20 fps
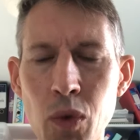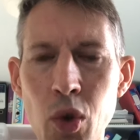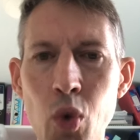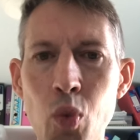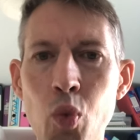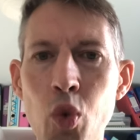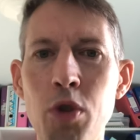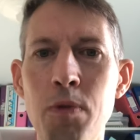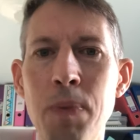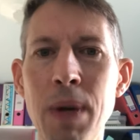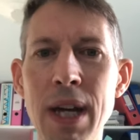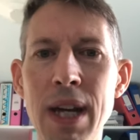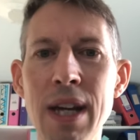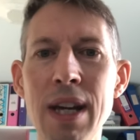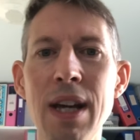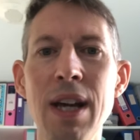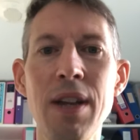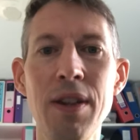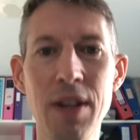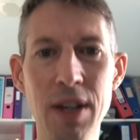would be
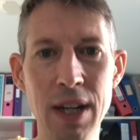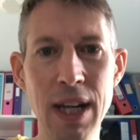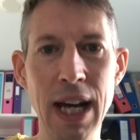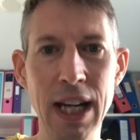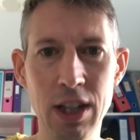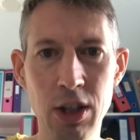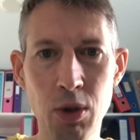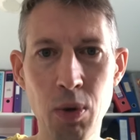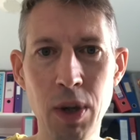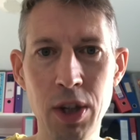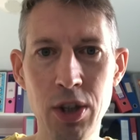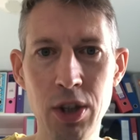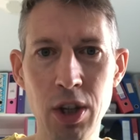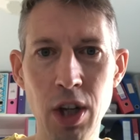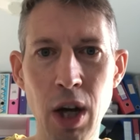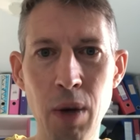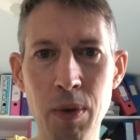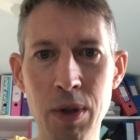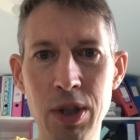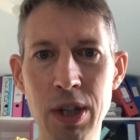the next question
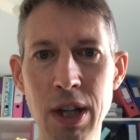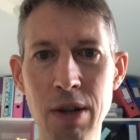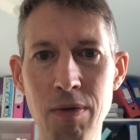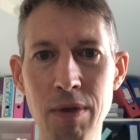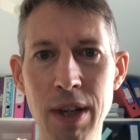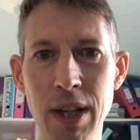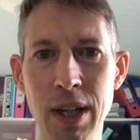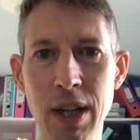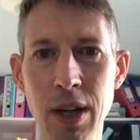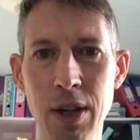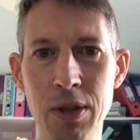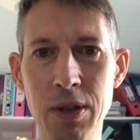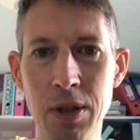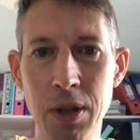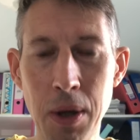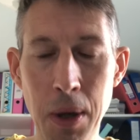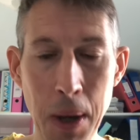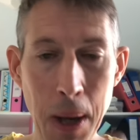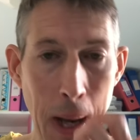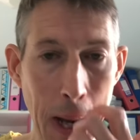I would generally go
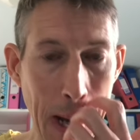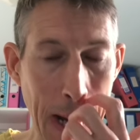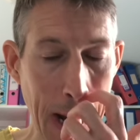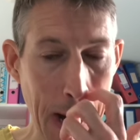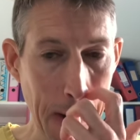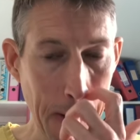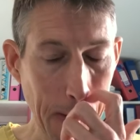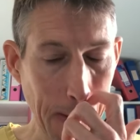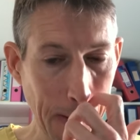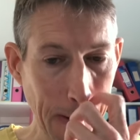to. Now,